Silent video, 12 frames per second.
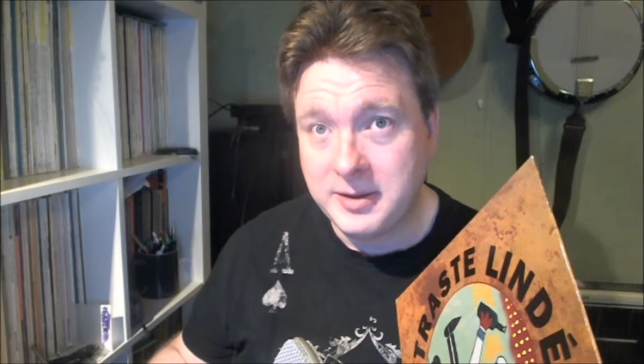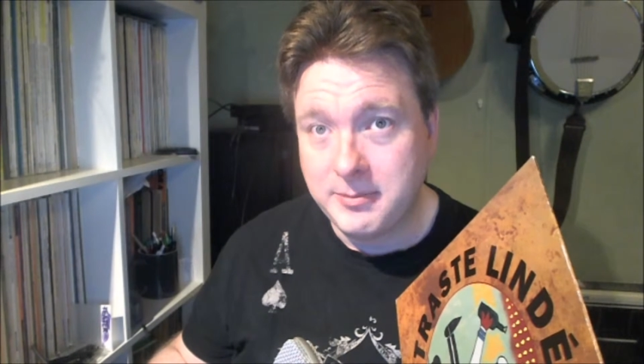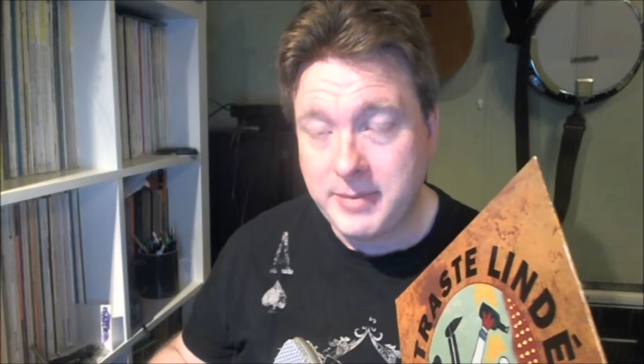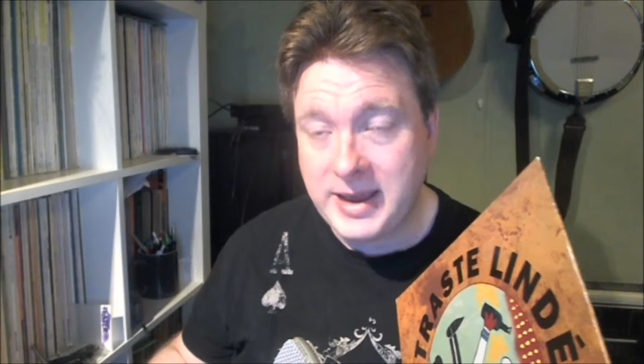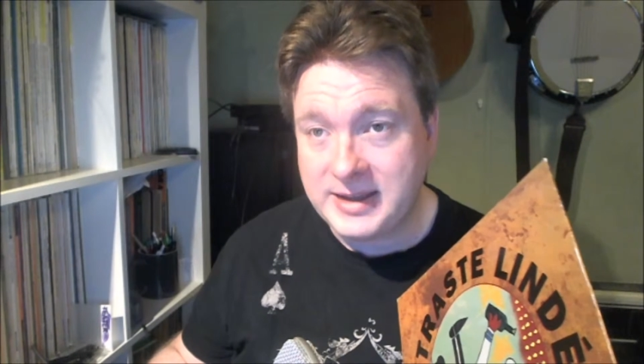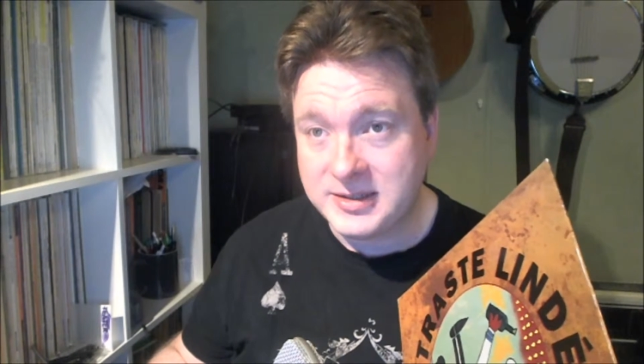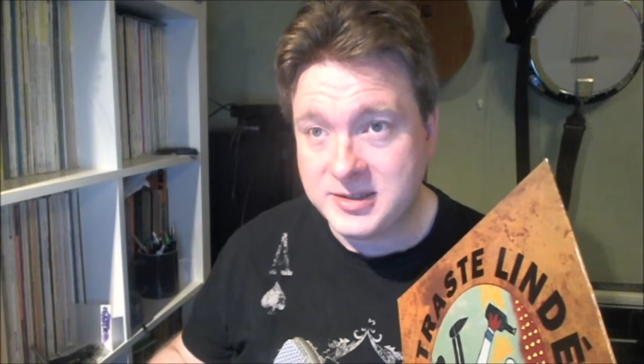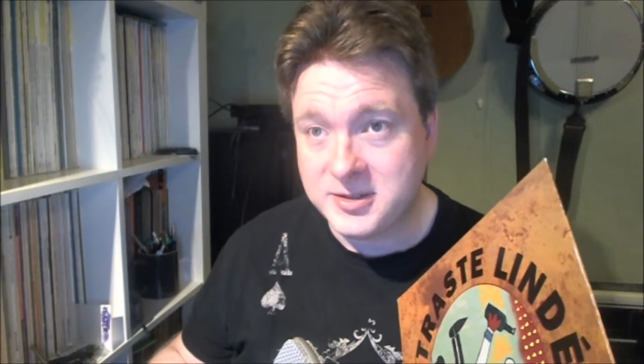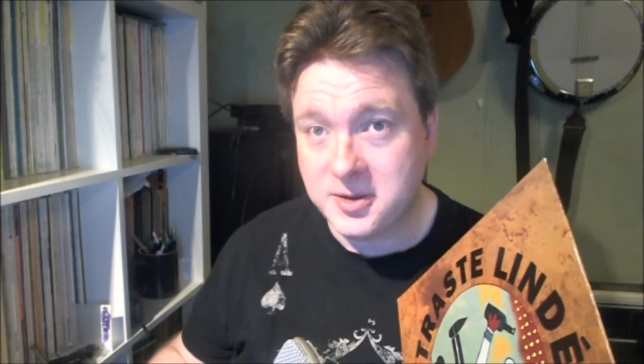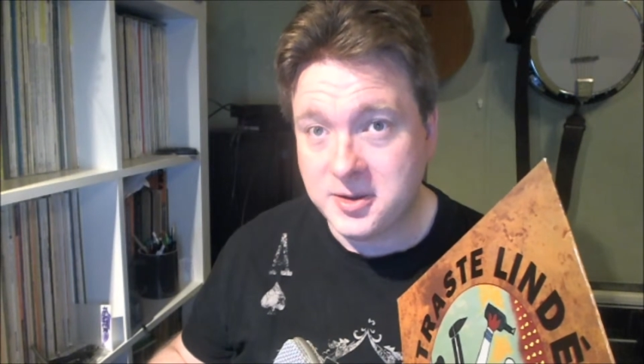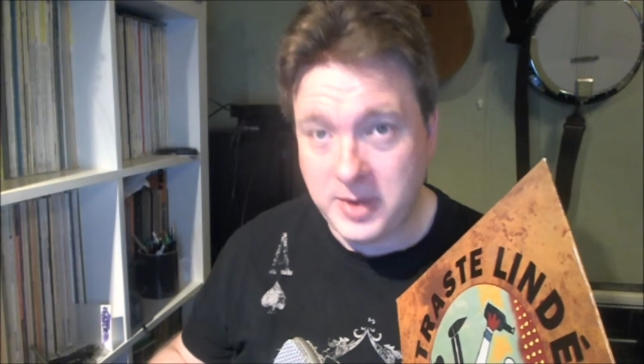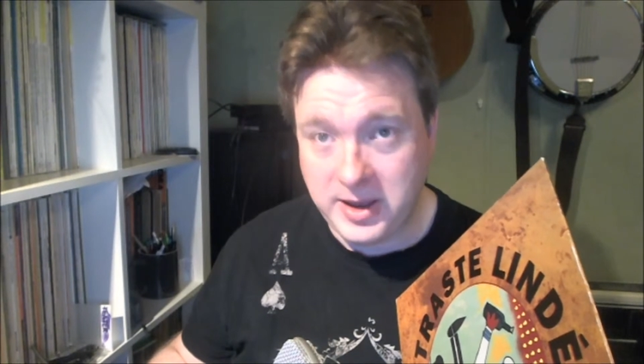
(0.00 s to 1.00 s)
passed
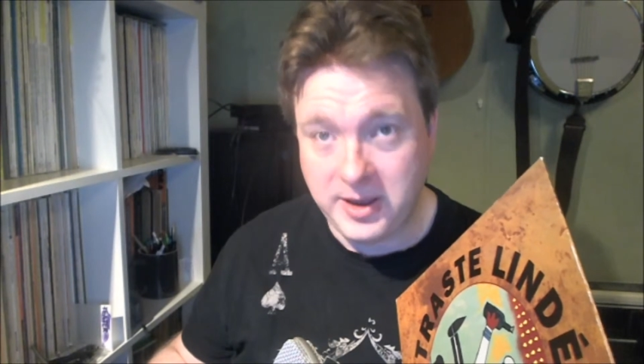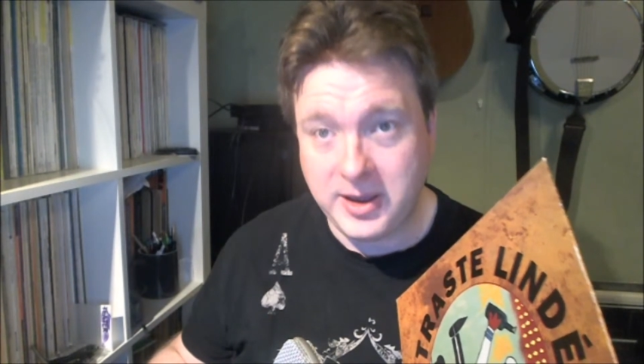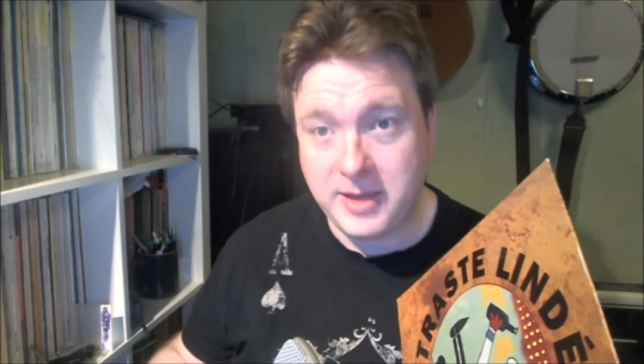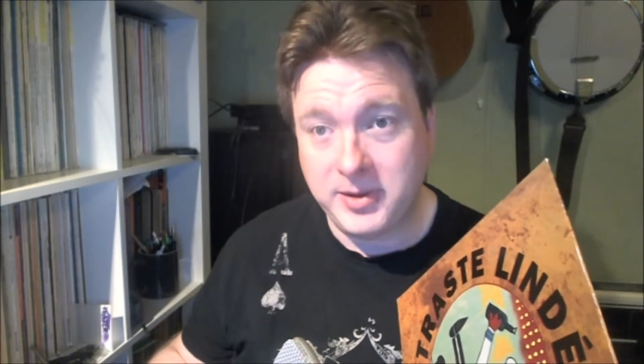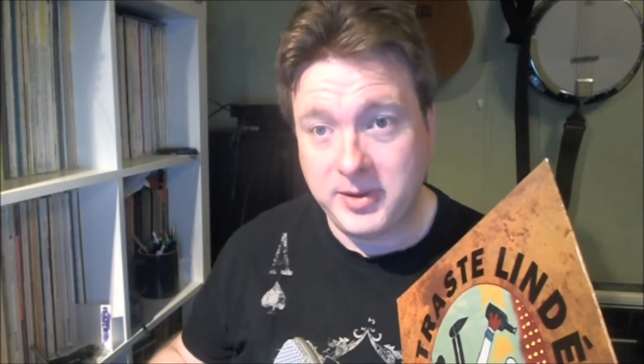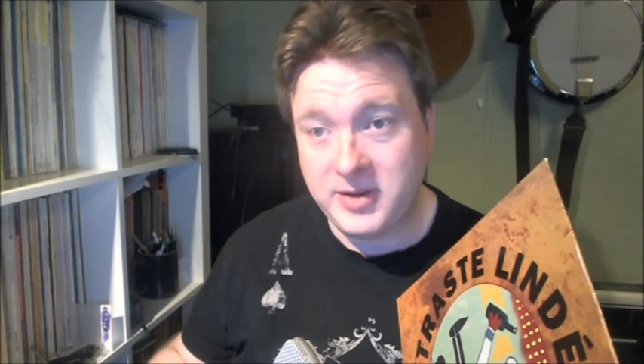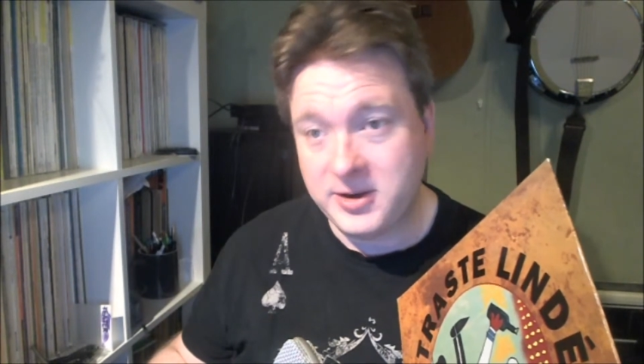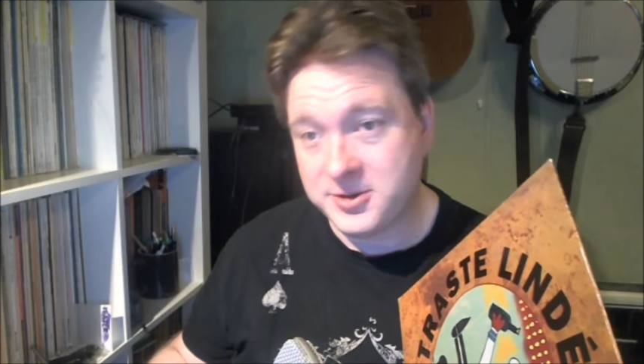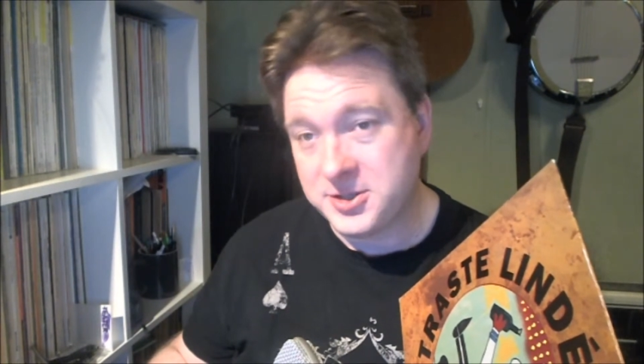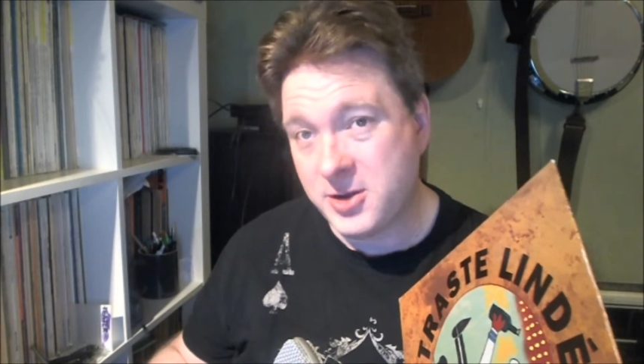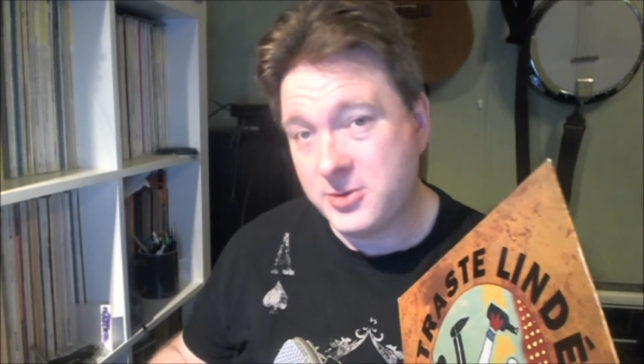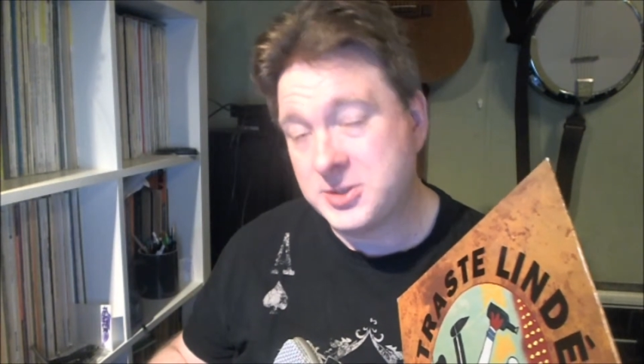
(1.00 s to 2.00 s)
away a couple of years ago,